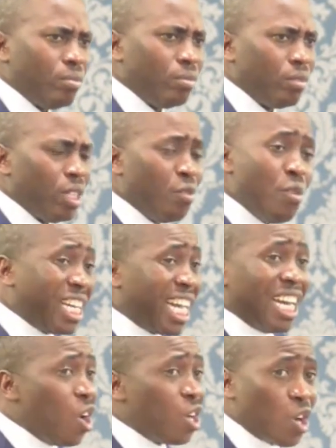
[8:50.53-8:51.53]
We
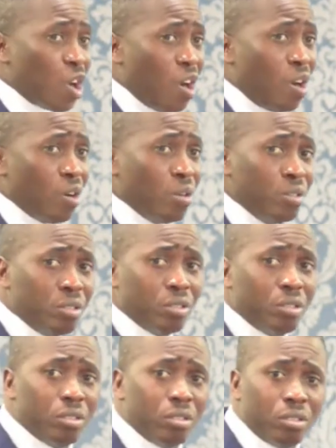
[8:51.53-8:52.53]
cannot grow.
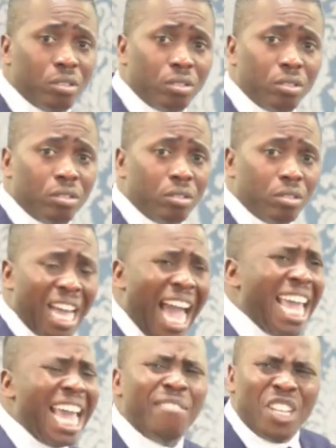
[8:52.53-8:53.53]
I
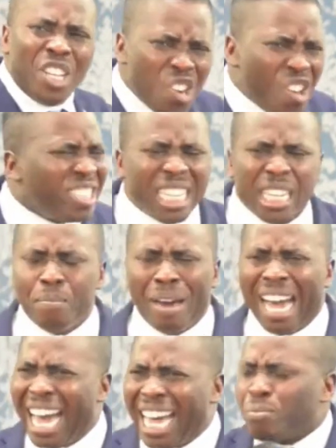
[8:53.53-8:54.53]
have nothing in my
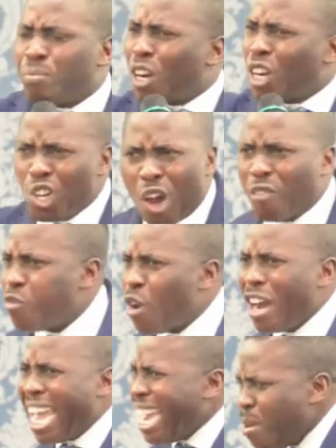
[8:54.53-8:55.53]
heart but love
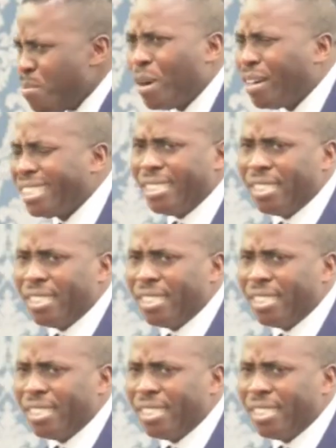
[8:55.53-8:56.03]
for anybody.